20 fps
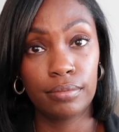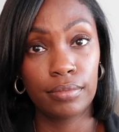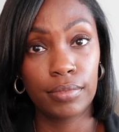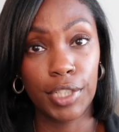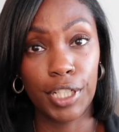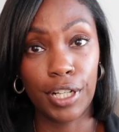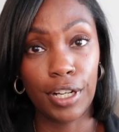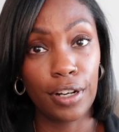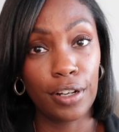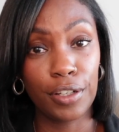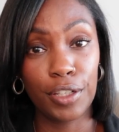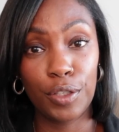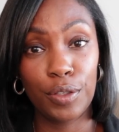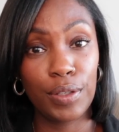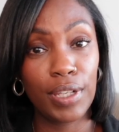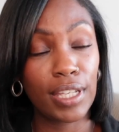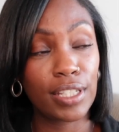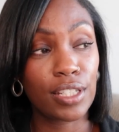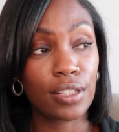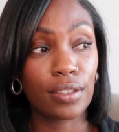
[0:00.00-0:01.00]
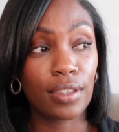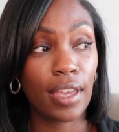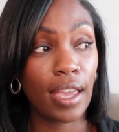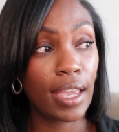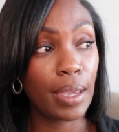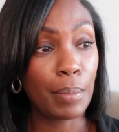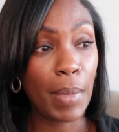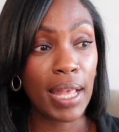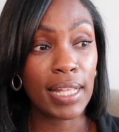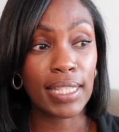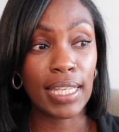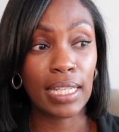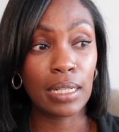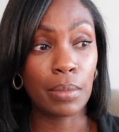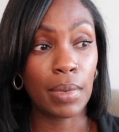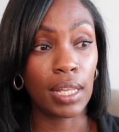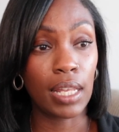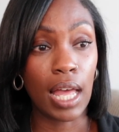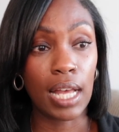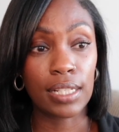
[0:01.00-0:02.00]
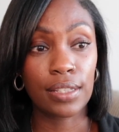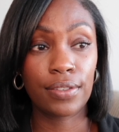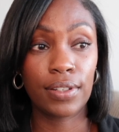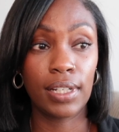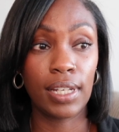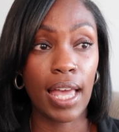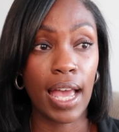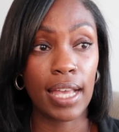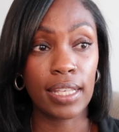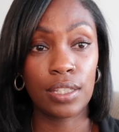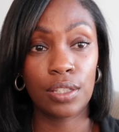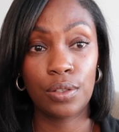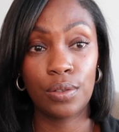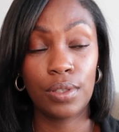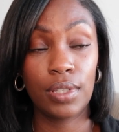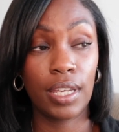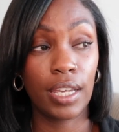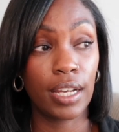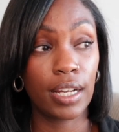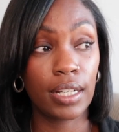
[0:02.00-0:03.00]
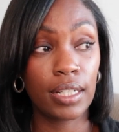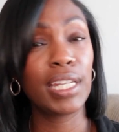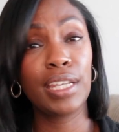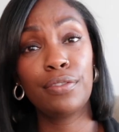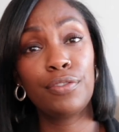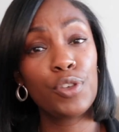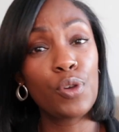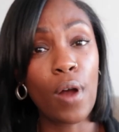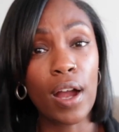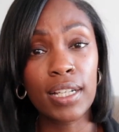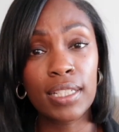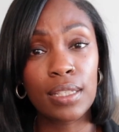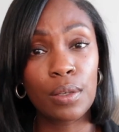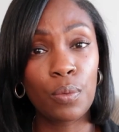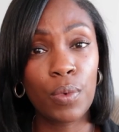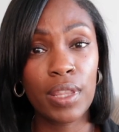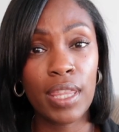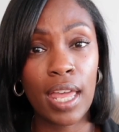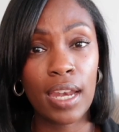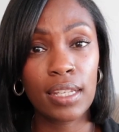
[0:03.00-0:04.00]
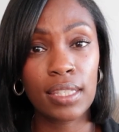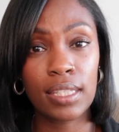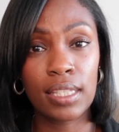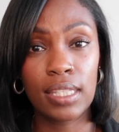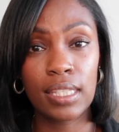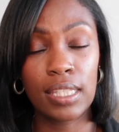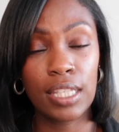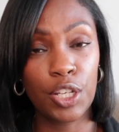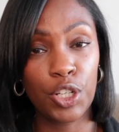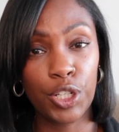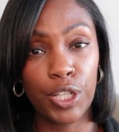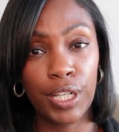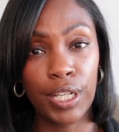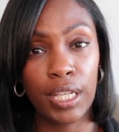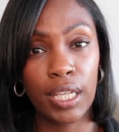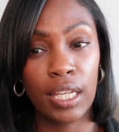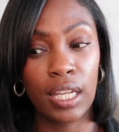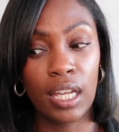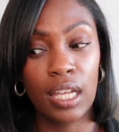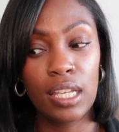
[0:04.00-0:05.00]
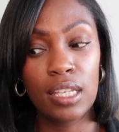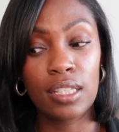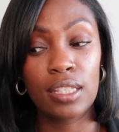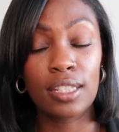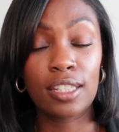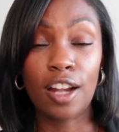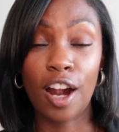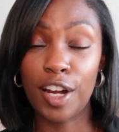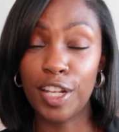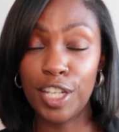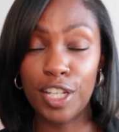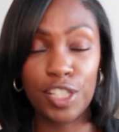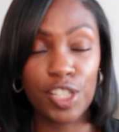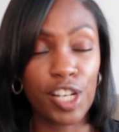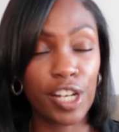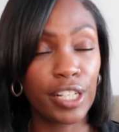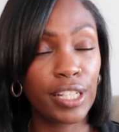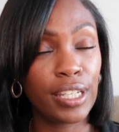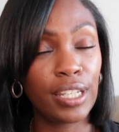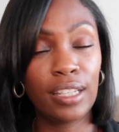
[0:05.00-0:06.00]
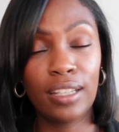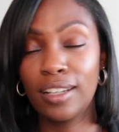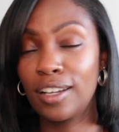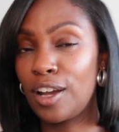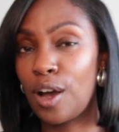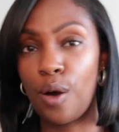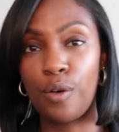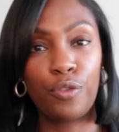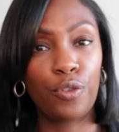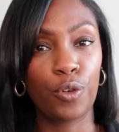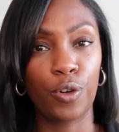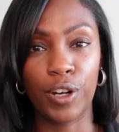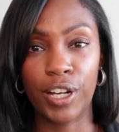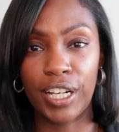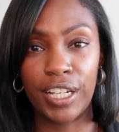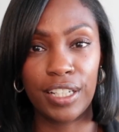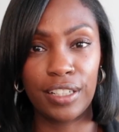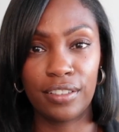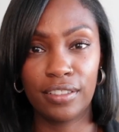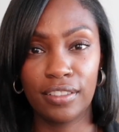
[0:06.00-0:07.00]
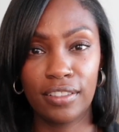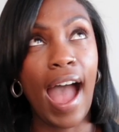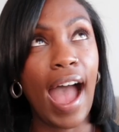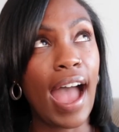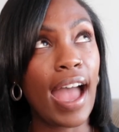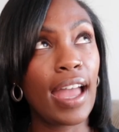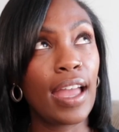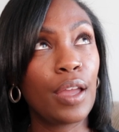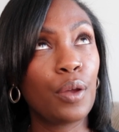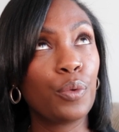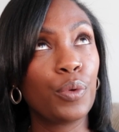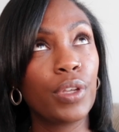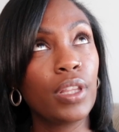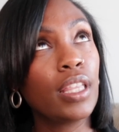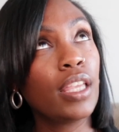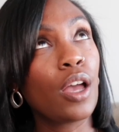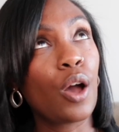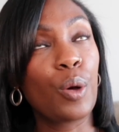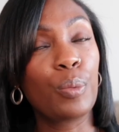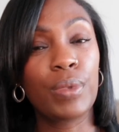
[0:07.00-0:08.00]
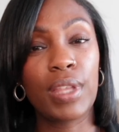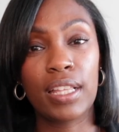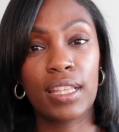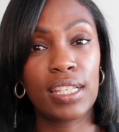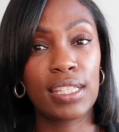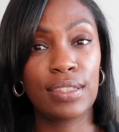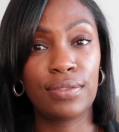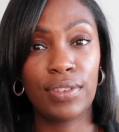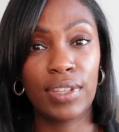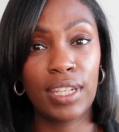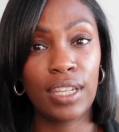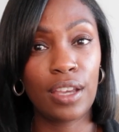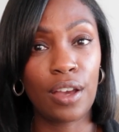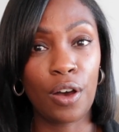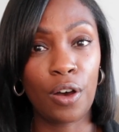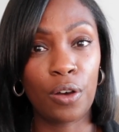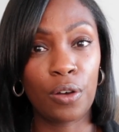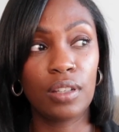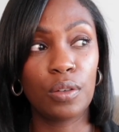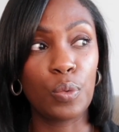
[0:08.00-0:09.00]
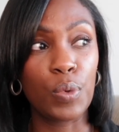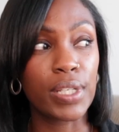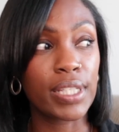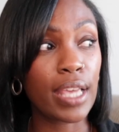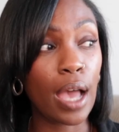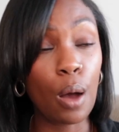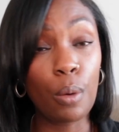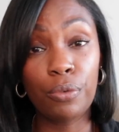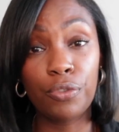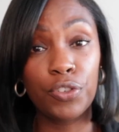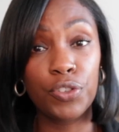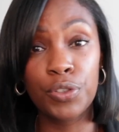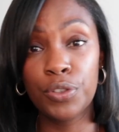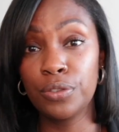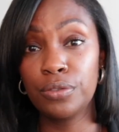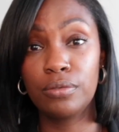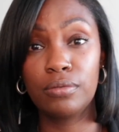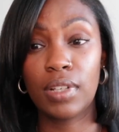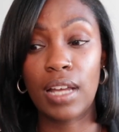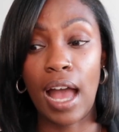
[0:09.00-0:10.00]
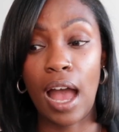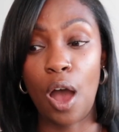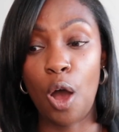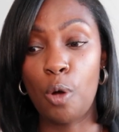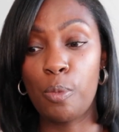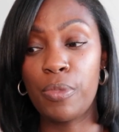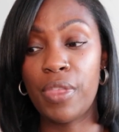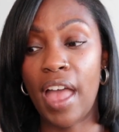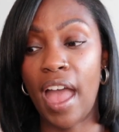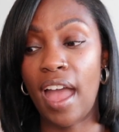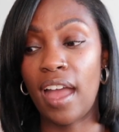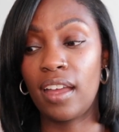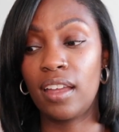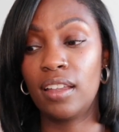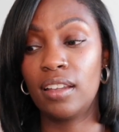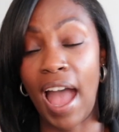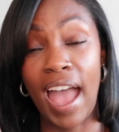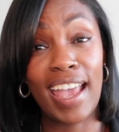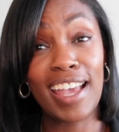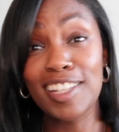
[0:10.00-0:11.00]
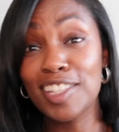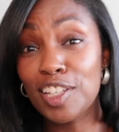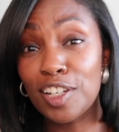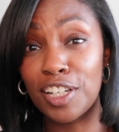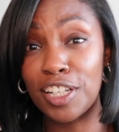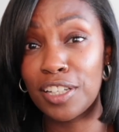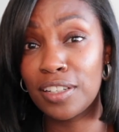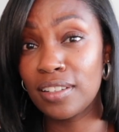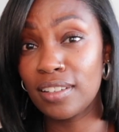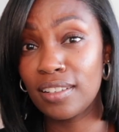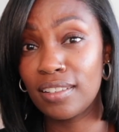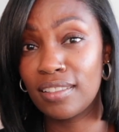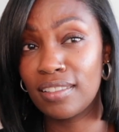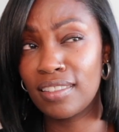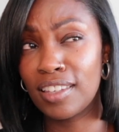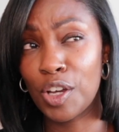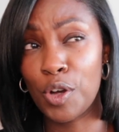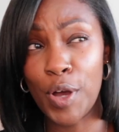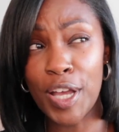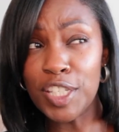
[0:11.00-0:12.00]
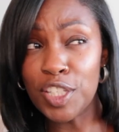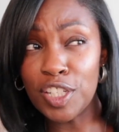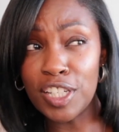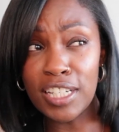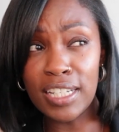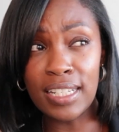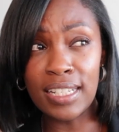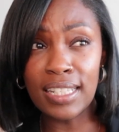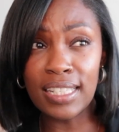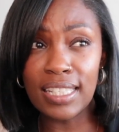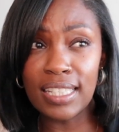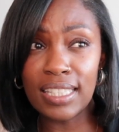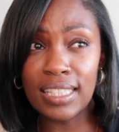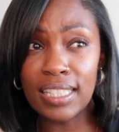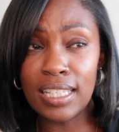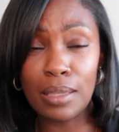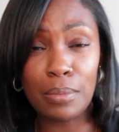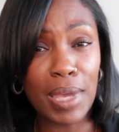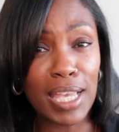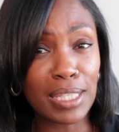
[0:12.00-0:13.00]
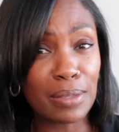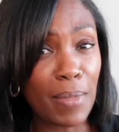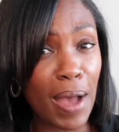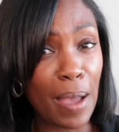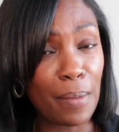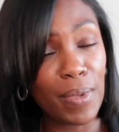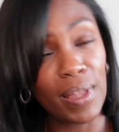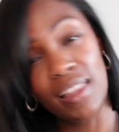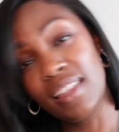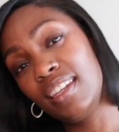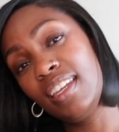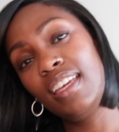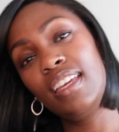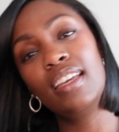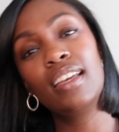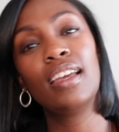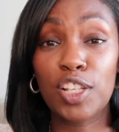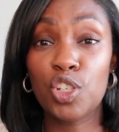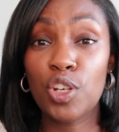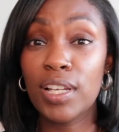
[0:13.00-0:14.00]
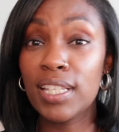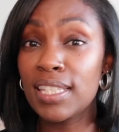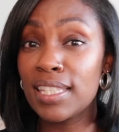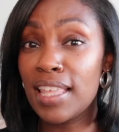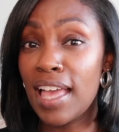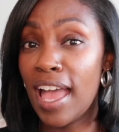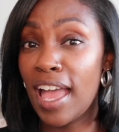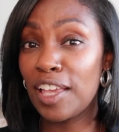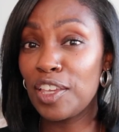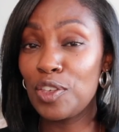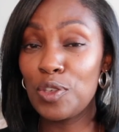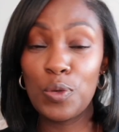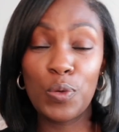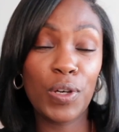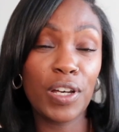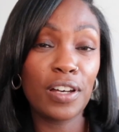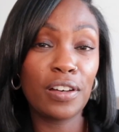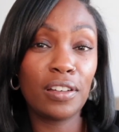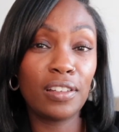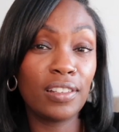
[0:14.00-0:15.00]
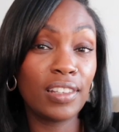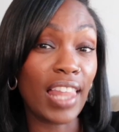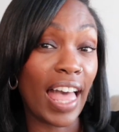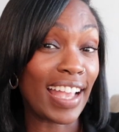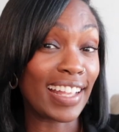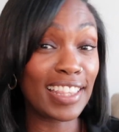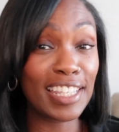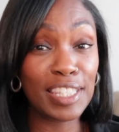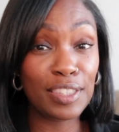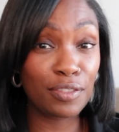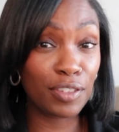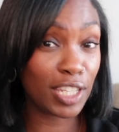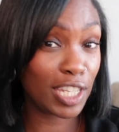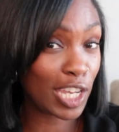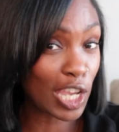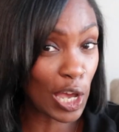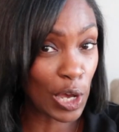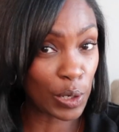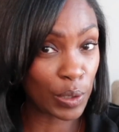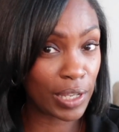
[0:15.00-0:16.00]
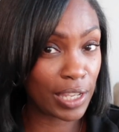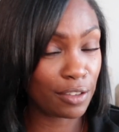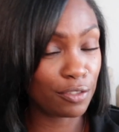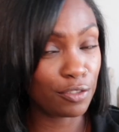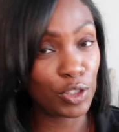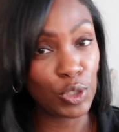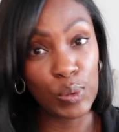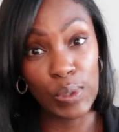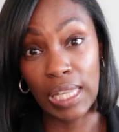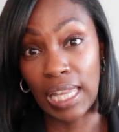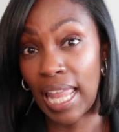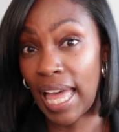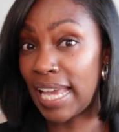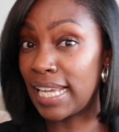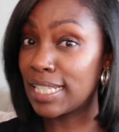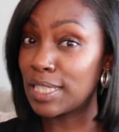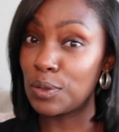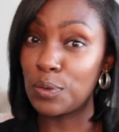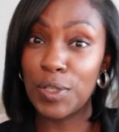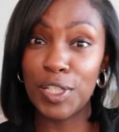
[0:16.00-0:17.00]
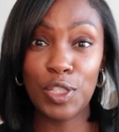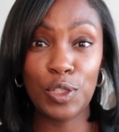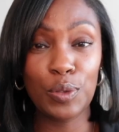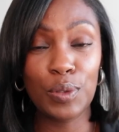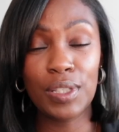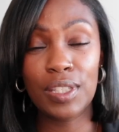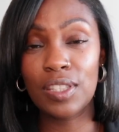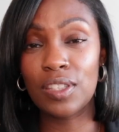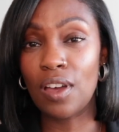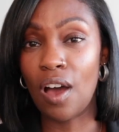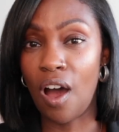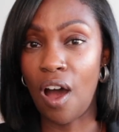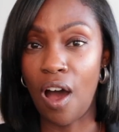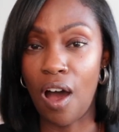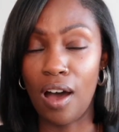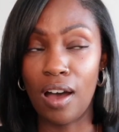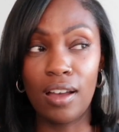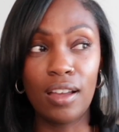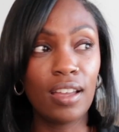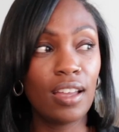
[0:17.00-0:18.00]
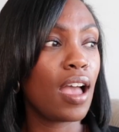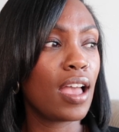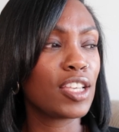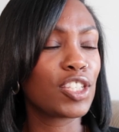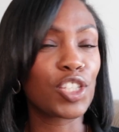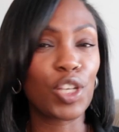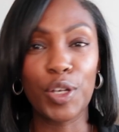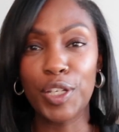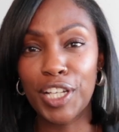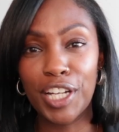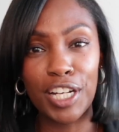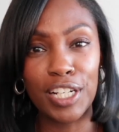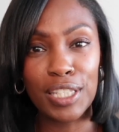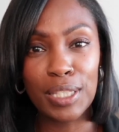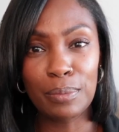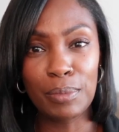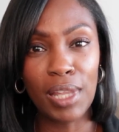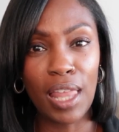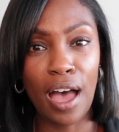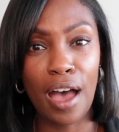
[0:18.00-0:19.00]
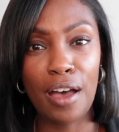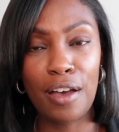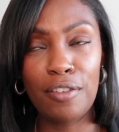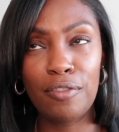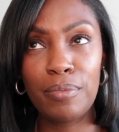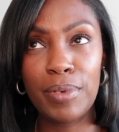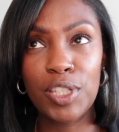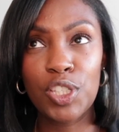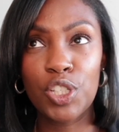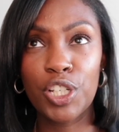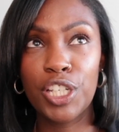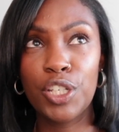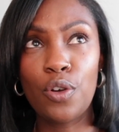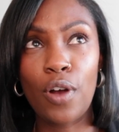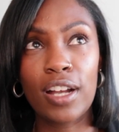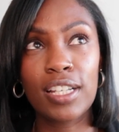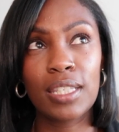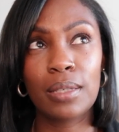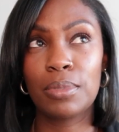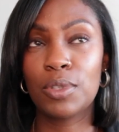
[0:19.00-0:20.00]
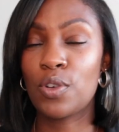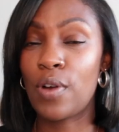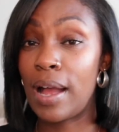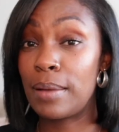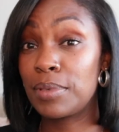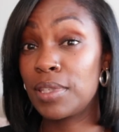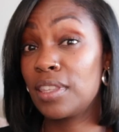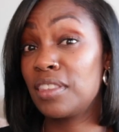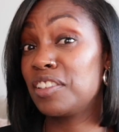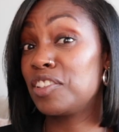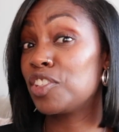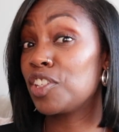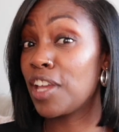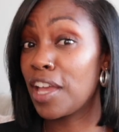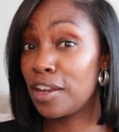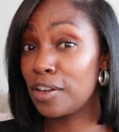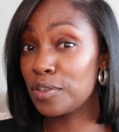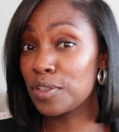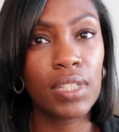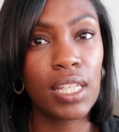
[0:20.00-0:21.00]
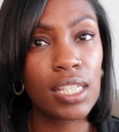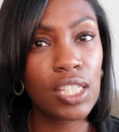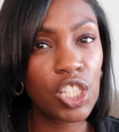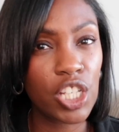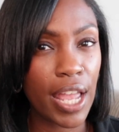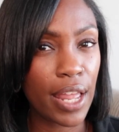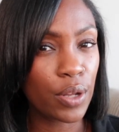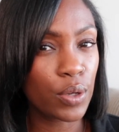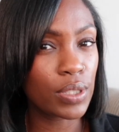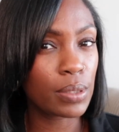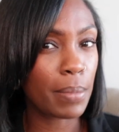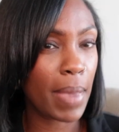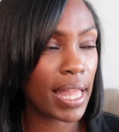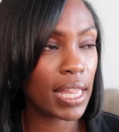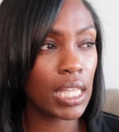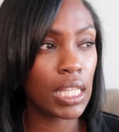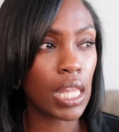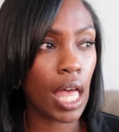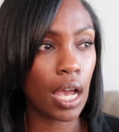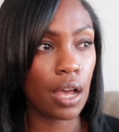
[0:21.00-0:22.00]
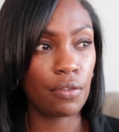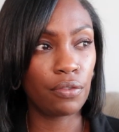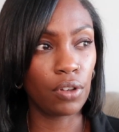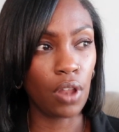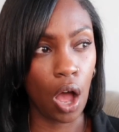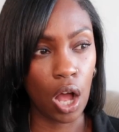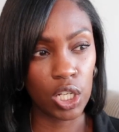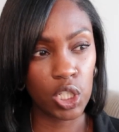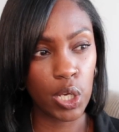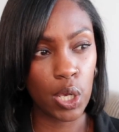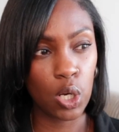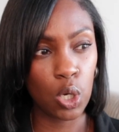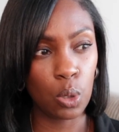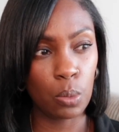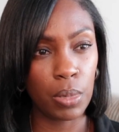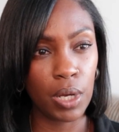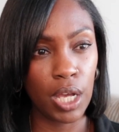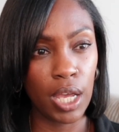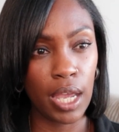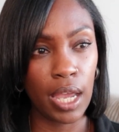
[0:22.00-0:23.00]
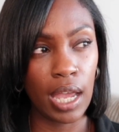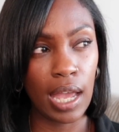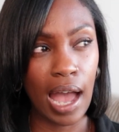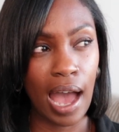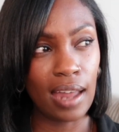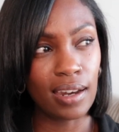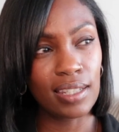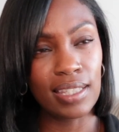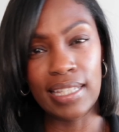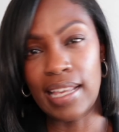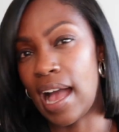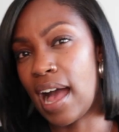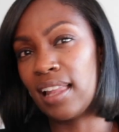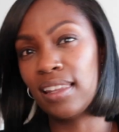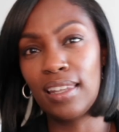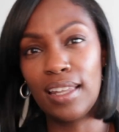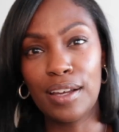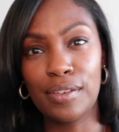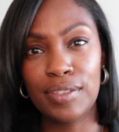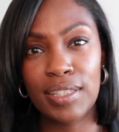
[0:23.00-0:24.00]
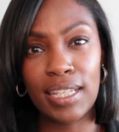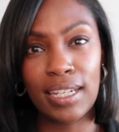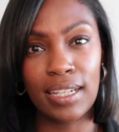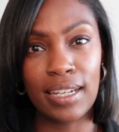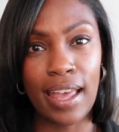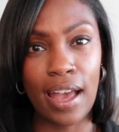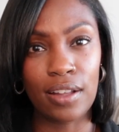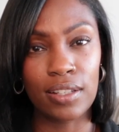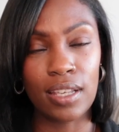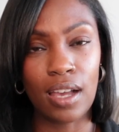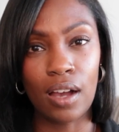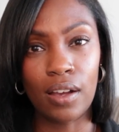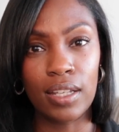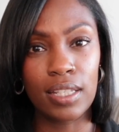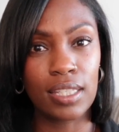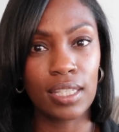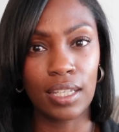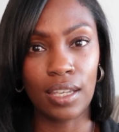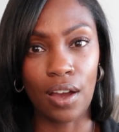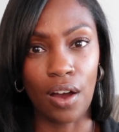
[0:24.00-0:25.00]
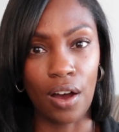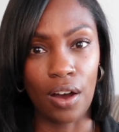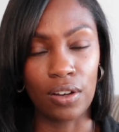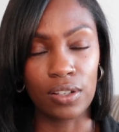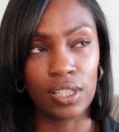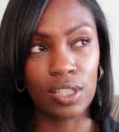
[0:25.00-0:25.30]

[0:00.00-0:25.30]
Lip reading: Girl, you did your thing maintaining my locks for the last 2 years. If you are someone that is considering starting your journey, go for it. I really hope that this video was helpful. I hope that I answered the questions to the best of my ability. I trust that you will like this video. If you liked what you saw, show your girl some love. Be sure you are subscribed to the channel. This channel is mainly like a vlog channel, but honestly, I love sitting down talking to y'all.